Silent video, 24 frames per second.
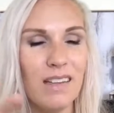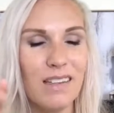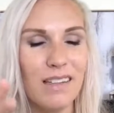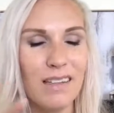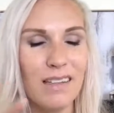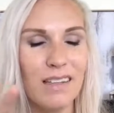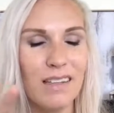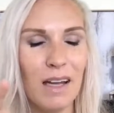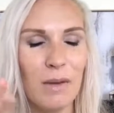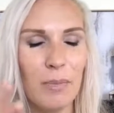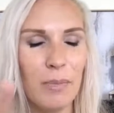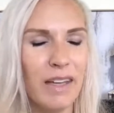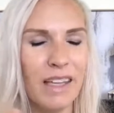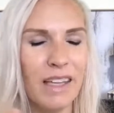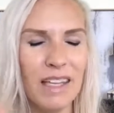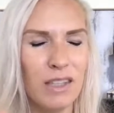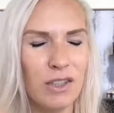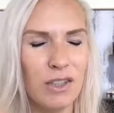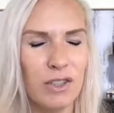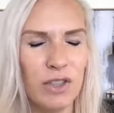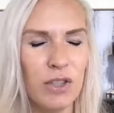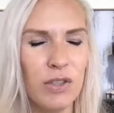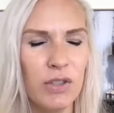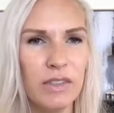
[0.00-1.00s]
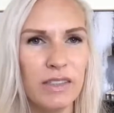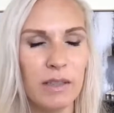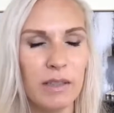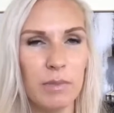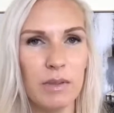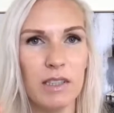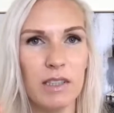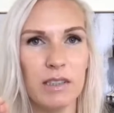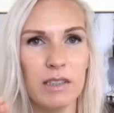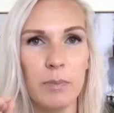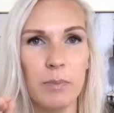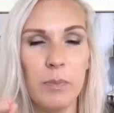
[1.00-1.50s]
not picky and choosy,
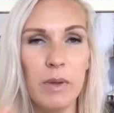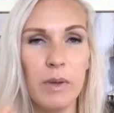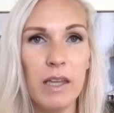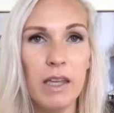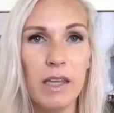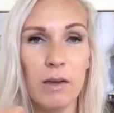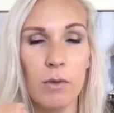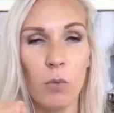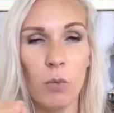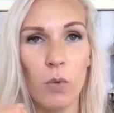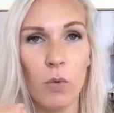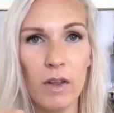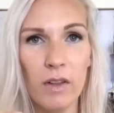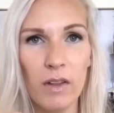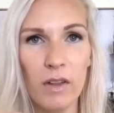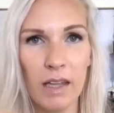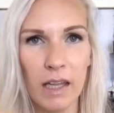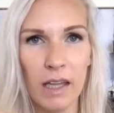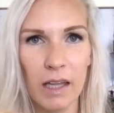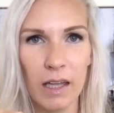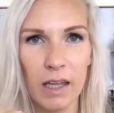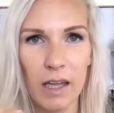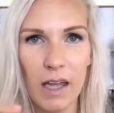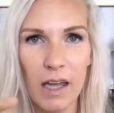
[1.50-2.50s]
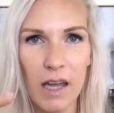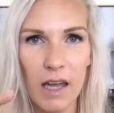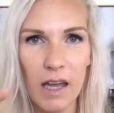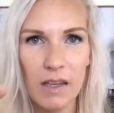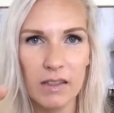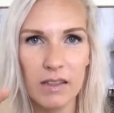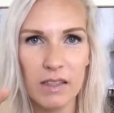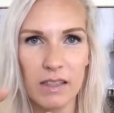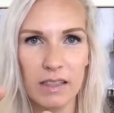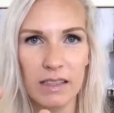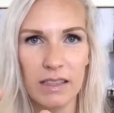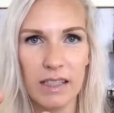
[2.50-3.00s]
but just being willing
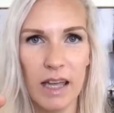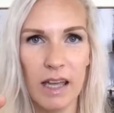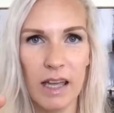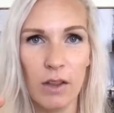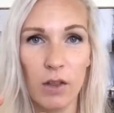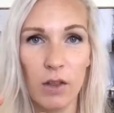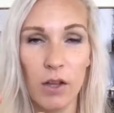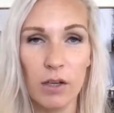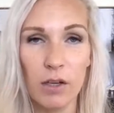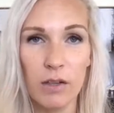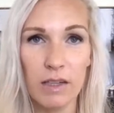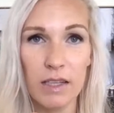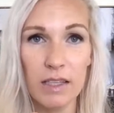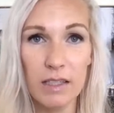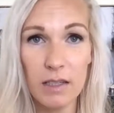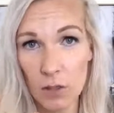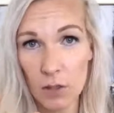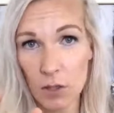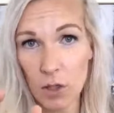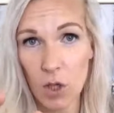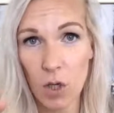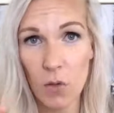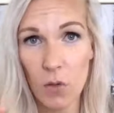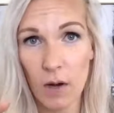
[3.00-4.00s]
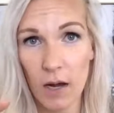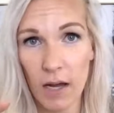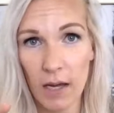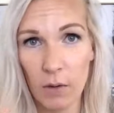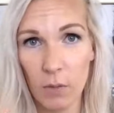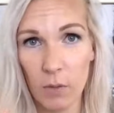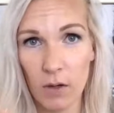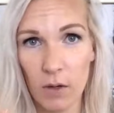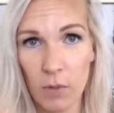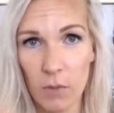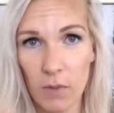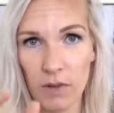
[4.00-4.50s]
to say, look, this is who I
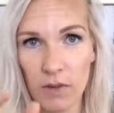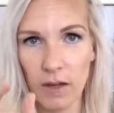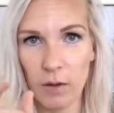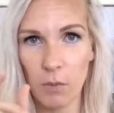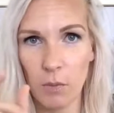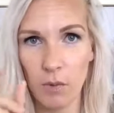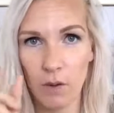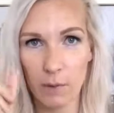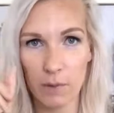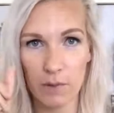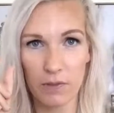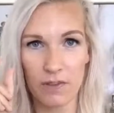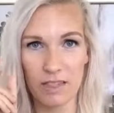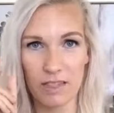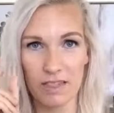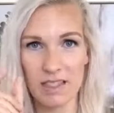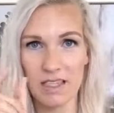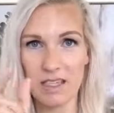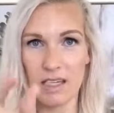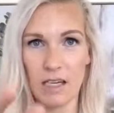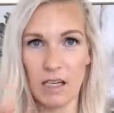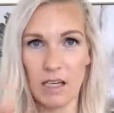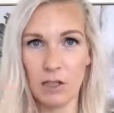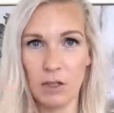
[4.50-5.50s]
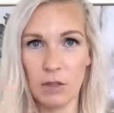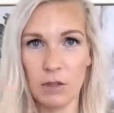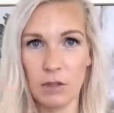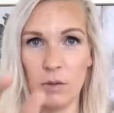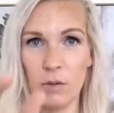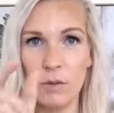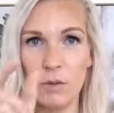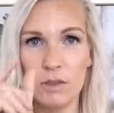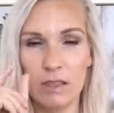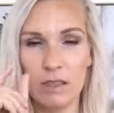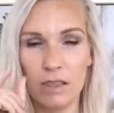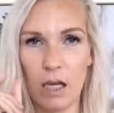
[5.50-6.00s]
work with. I work with this
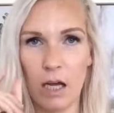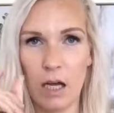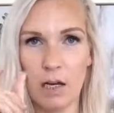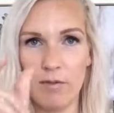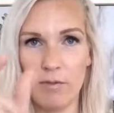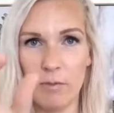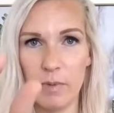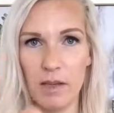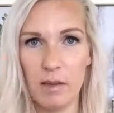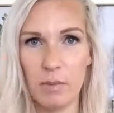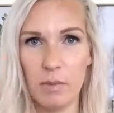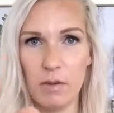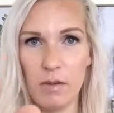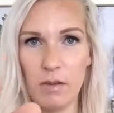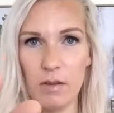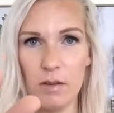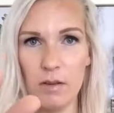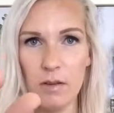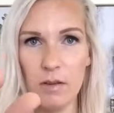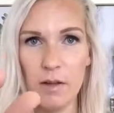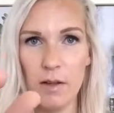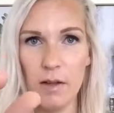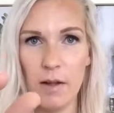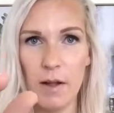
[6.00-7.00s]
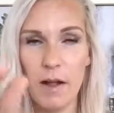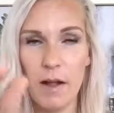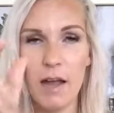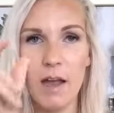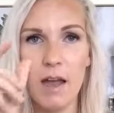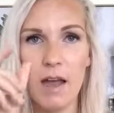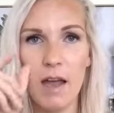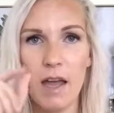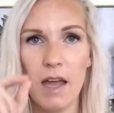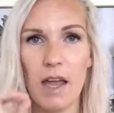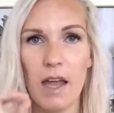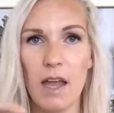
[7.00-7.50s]
narrow slot of people.
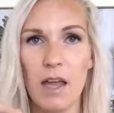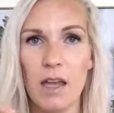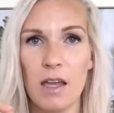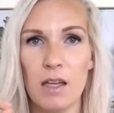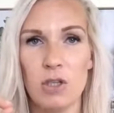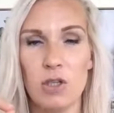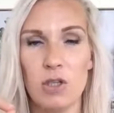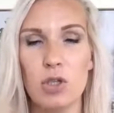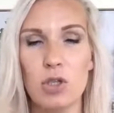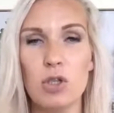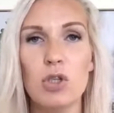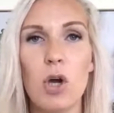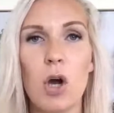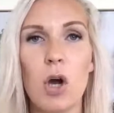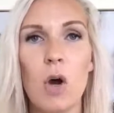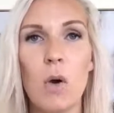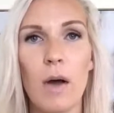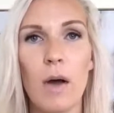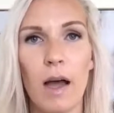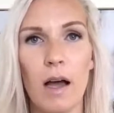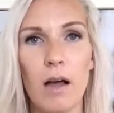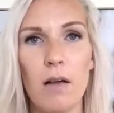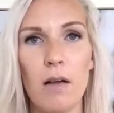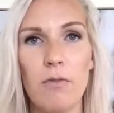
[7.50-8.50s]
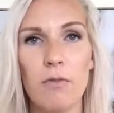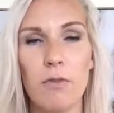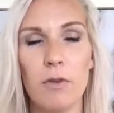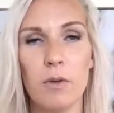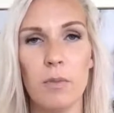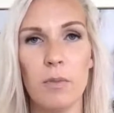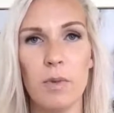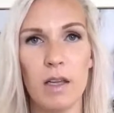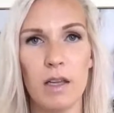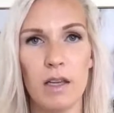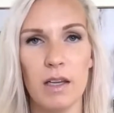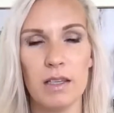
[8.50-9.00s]
It is so helpful
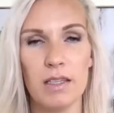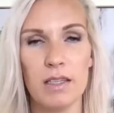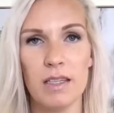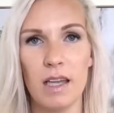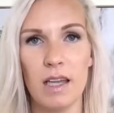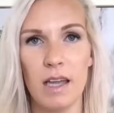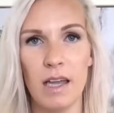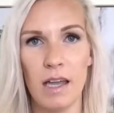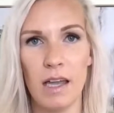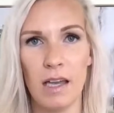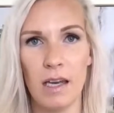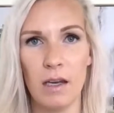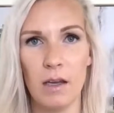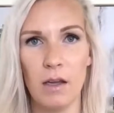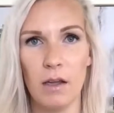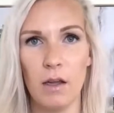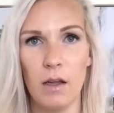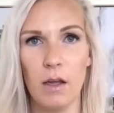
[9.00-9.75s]
because then